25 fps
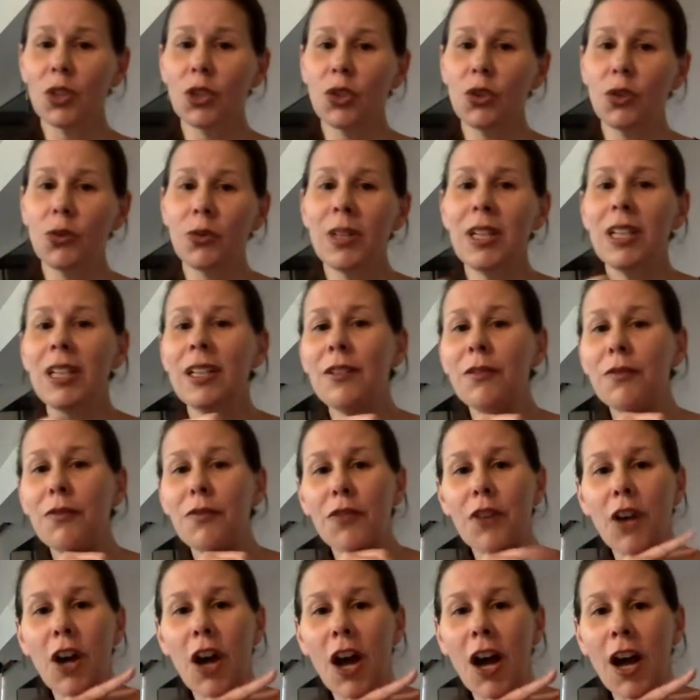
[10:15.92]
Green
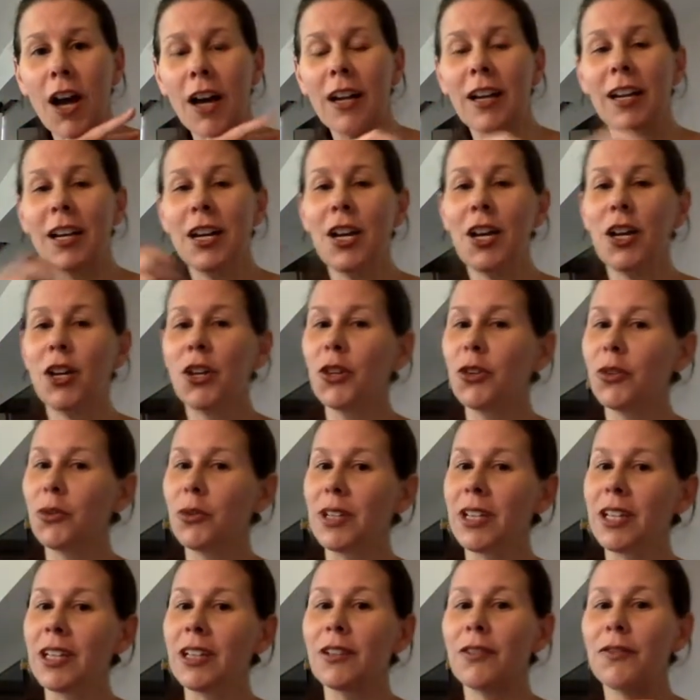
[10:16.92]
frog,
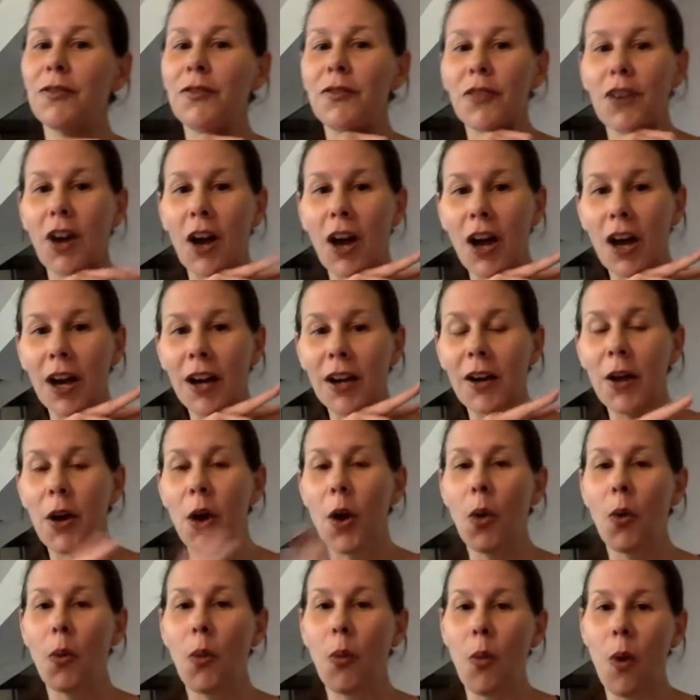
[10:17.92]
green frog,
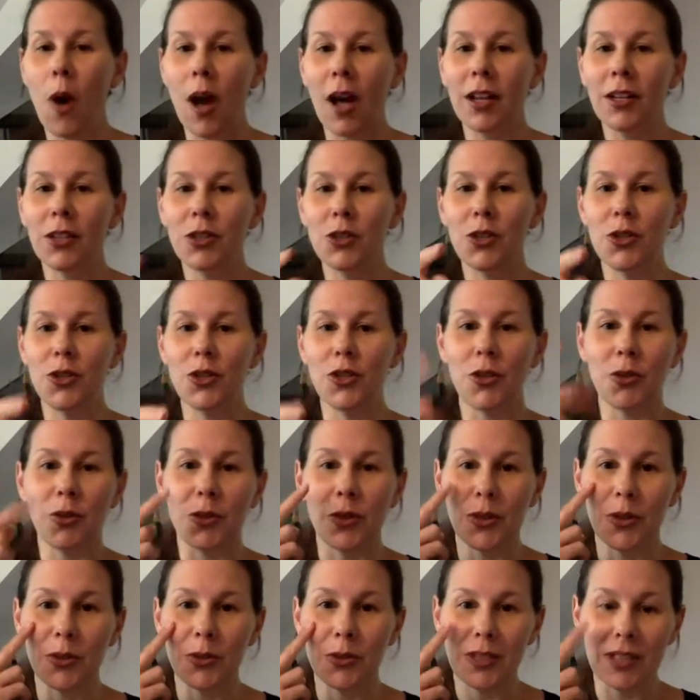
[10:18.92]
what do
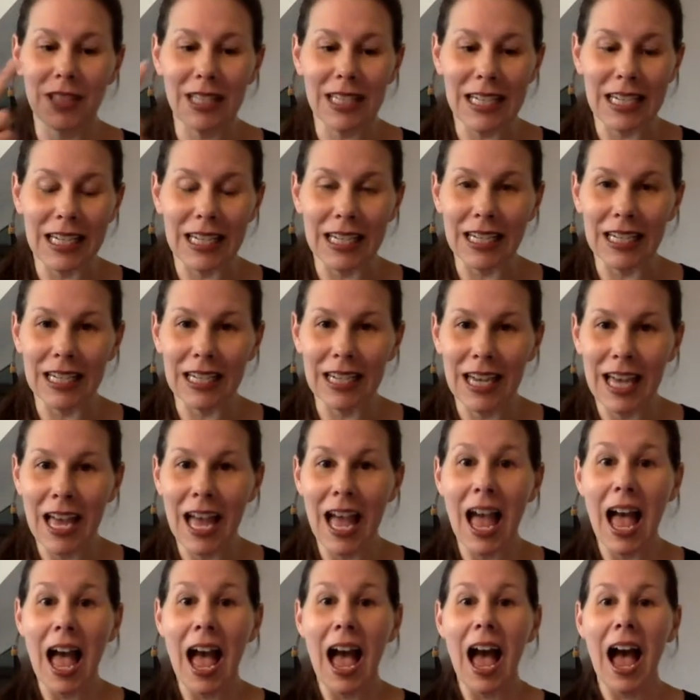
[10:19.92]
you see?
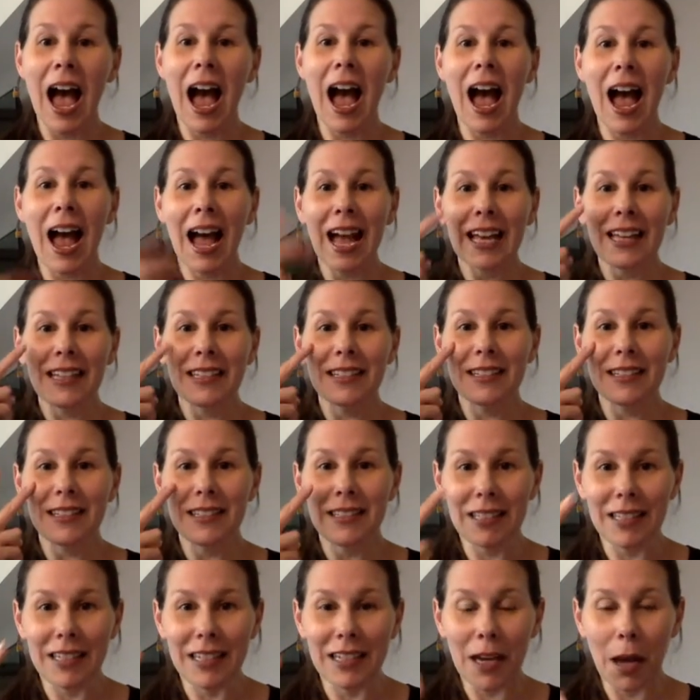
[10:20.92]
I
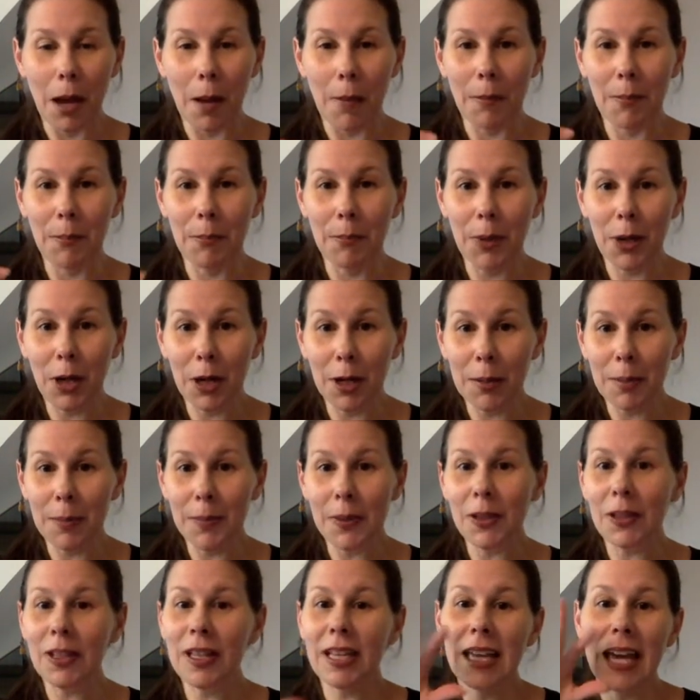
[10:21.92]
see a
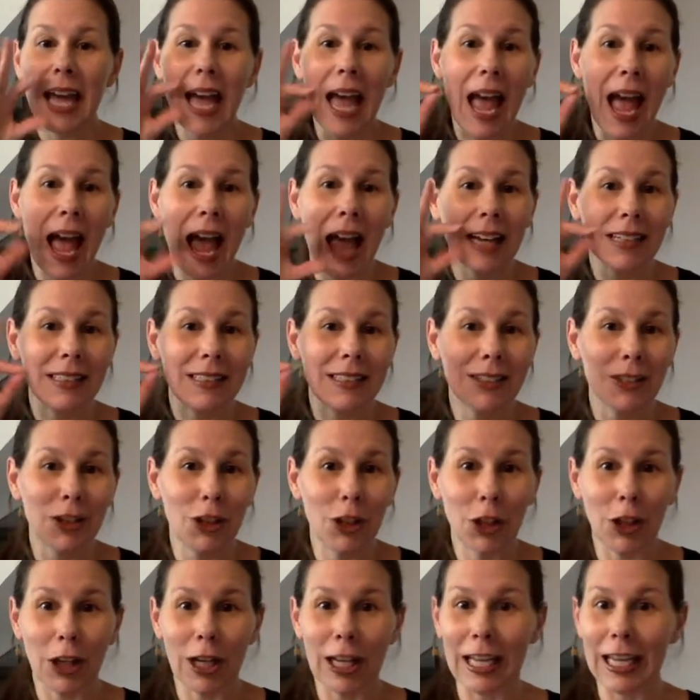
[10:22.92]
purple cat
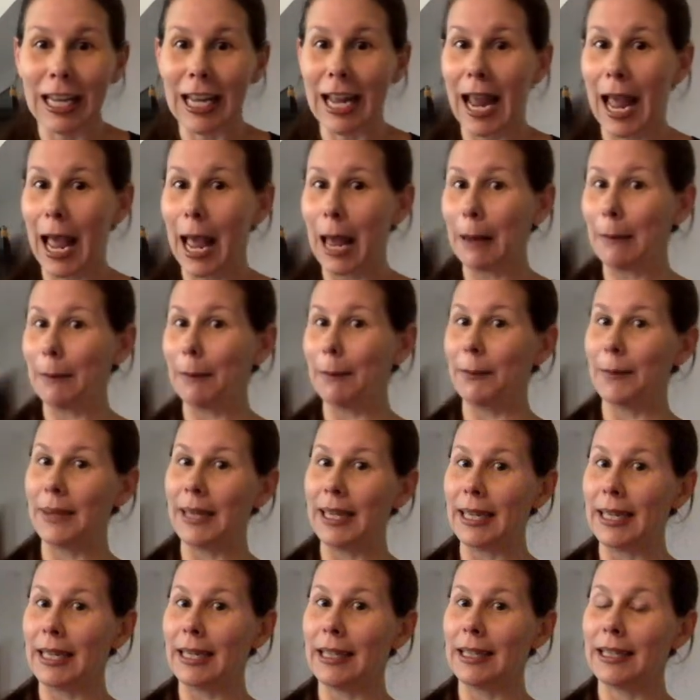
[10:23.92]
looking at
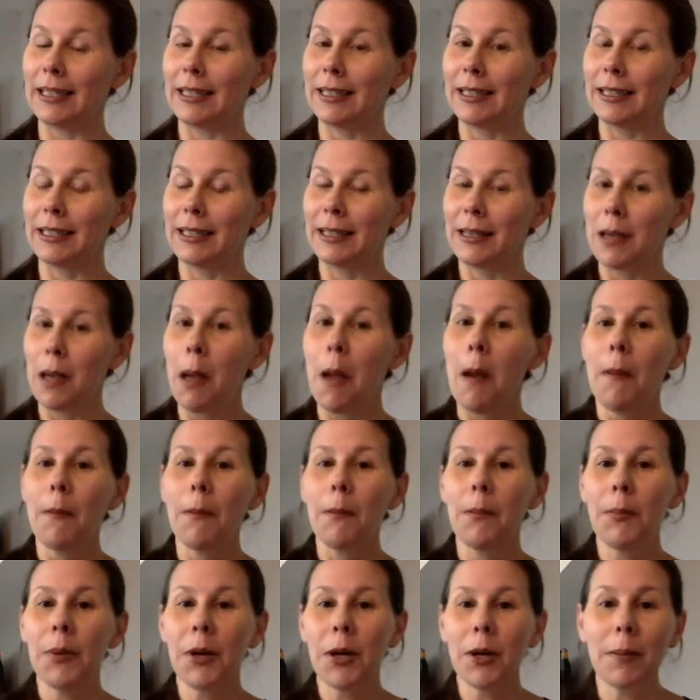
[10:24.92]
me.
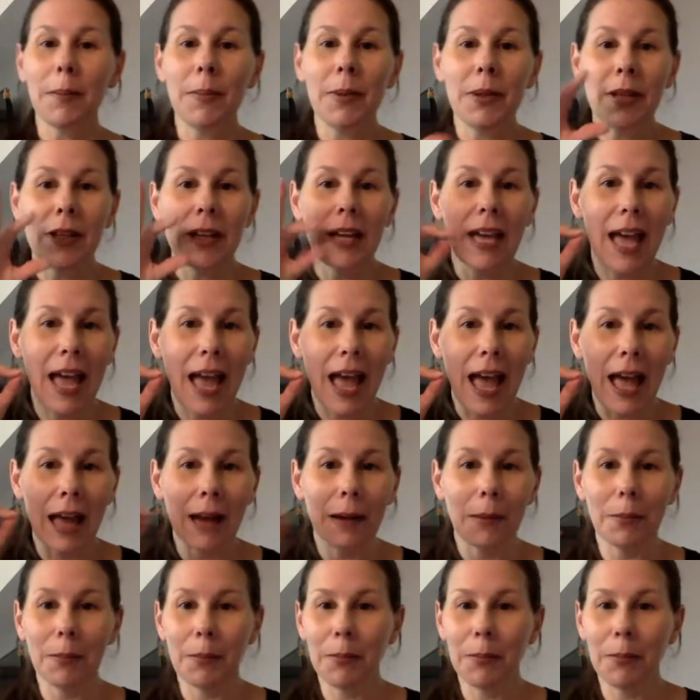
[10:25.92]
Purple cat,